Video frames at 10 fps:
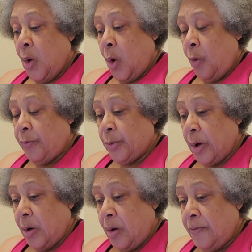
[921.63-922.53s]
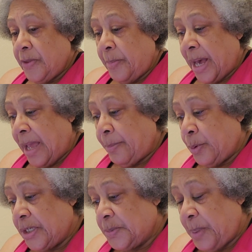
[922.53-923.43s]
Overall, the
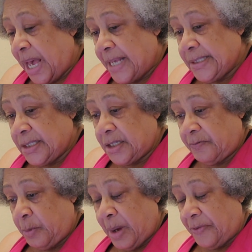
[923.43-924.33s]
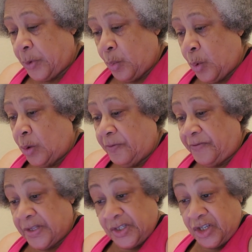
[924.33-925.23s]
Bible is positive about the role of
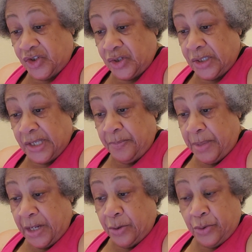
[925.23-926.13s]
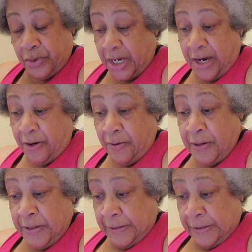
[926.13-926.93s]
physicians and medical care.